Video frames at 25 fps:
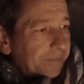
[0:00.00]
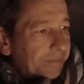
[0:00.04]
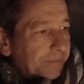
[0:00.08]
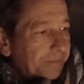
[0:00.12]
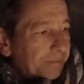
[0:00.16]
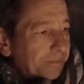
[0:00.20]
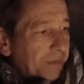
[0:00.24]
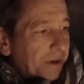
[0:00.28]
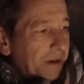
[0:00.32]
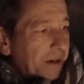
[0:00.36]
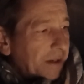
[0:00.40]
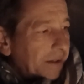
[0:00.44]

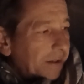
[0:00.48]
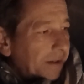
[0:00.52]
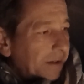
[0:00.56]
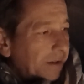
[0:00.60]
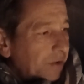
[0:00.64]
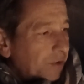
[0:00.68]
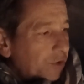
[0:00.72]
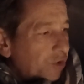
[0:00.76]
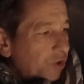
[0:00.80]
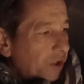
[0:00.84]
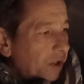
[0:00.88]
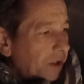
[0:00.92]
made
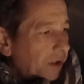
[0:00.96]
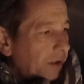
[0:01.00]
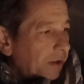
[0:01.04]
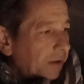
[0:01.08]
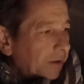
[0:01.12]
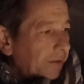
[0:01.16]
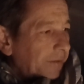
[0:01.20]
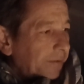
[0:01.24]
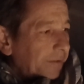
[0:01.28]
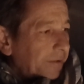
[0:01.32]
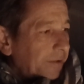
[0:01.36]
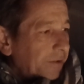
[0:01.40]
jig.
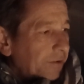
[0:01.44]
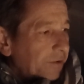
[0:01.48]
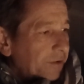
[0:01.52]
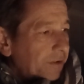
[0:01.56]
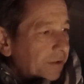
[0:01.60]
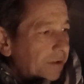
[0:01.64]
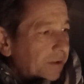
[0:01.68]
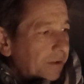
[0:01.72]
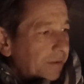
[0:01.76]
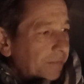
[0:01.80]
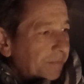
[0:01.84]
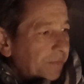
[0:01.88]

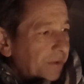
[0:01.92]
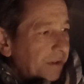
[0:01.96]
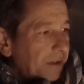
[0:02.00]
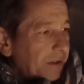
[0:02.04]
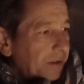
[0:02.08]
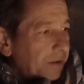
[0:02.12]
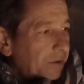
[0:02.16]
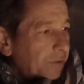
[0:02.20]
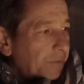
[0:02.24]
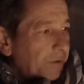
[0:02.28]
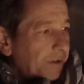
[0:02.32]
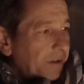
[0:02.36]
Cost me
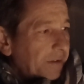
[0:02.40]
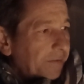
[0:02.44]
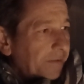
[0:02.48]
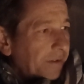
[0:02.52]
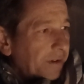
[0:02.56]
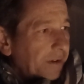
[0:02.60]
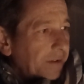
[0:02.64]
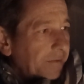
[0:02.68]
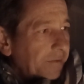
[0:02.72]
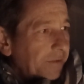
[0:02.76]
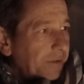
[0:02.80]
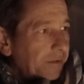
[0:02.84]

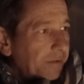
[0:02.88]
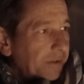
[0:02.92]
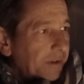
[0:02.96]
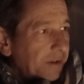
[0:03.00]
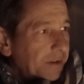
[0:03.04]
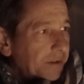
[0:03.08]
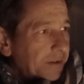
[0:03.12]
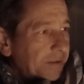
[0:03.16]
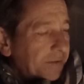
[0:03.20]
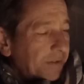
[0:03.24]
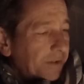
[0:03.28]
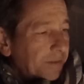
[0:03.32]
25
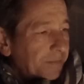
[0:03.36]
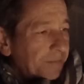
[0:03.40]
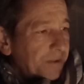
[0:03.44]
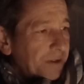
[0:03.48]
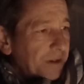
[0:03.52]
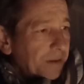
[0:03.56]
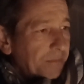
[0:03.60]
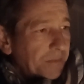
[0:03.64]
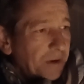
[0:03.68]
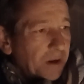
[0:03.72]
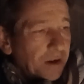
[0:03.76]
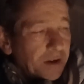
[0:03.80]
euros from
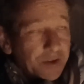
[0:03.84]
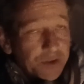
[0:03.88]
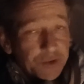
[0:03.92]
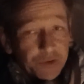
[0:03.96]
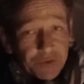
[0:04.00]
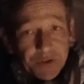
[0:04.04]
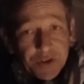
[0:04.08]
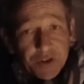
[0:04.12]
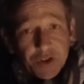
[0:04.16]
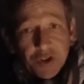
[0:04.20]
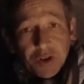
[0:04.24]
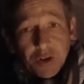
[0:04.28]
some
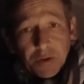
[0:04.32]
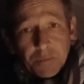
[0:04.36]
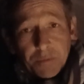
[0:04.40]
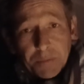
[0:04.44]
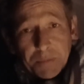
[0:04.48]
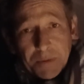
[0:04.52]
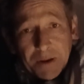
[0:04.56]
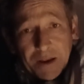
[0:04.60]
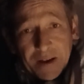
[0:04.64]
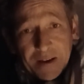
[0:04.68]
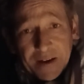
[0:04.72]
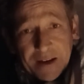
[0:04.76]
archery shop
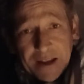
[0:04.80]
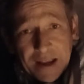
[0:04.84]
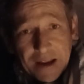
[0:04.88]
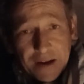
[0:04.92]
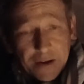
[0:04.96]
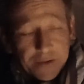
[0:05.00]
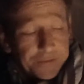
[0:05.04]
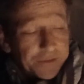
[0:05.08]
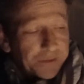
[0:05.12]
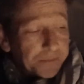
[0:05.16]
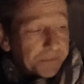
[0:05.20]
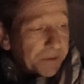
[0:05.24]
about an hour
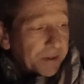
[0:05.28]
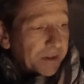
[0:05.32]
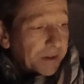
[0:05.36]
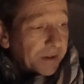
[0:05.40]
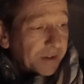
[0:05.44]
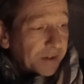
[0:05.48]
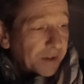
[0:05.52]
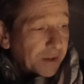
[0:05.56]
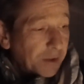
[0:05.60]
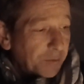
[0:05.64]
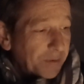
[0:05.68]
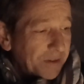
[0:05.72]
from here
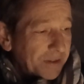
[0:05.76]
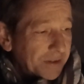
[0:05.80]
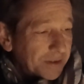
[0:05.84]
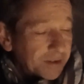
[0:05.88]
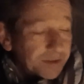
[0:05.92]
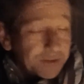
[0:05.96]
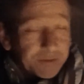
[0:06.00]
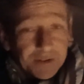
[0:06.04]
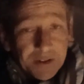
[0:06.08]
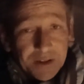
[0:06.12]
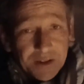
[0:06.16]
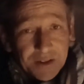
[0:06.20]
that I went
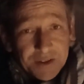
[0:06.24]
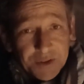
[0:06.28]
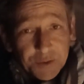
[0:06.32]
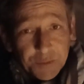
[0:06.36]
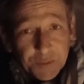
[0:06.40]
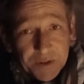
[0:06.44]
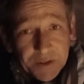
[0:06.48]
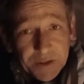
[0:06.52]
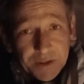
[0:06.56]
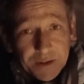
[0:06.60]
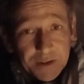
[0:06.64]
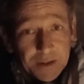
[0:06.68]
to last
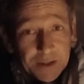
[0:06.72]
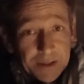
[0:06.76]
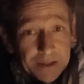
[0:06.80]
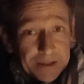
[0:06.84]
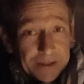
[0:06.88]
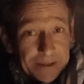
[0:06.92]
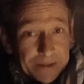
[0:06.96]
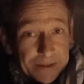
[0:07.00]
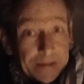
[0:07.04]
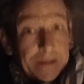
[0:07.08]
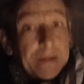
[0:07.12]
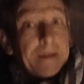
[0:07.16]
week
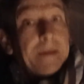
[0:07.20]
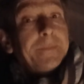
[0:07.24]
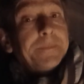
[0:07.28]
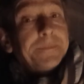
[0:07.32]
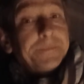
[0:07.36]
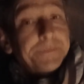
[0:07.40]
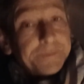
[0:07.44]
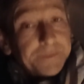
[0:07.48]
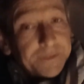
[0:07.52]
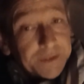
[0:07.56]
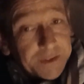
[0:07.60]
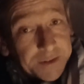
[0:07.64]

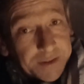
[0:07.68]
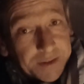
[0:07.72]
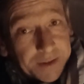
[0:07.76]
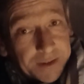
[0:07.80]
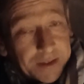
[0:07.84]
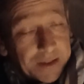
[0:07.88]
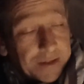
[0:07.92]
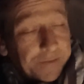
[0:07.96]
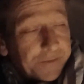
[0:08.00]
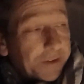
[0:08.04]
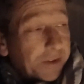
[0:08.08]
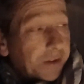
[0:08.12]
to
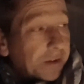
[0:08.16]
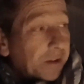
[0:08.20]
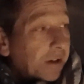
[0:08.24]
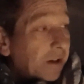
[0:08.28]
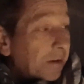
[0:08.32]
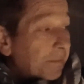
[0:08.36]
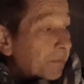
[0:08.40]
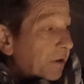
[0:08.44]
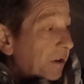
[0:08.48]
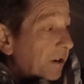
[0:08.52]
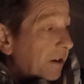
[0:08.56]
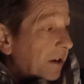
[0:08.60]
give the guy
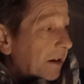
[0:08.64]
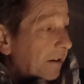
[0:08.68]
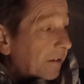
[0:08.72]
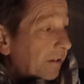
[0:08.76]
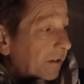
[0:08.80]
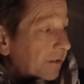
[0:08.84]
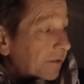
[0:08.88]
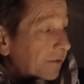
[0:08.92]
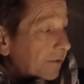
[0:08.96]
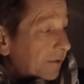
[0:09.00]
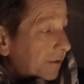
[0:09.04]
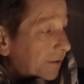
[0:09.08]
my
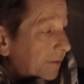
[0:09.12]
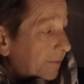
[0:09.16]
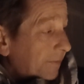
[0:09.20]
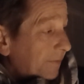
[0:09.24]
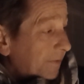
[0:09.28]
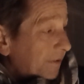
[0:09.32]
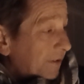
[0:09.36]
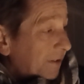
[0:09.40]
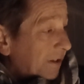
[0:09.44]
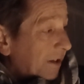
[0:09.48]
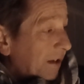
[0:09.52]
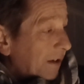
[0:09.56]
arrows
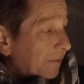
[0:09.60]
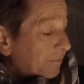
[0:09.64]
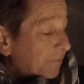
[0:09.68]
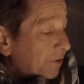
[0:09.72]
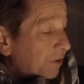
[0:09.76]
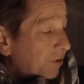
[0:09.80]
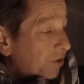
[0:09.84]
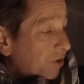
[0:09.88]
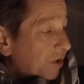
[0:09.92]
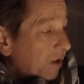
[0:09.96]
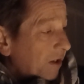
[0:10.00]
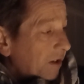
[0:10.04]
to get him to
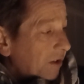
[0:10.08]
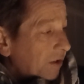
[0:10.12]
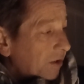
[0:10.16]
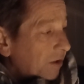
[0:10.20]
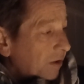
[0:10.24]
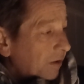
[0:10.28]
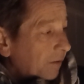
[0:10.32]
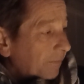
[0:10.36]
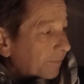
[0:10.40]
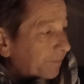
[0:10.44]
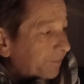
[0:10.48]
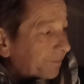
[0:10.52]
change
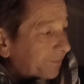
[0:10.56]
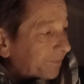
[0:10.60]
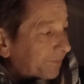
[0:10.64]
them.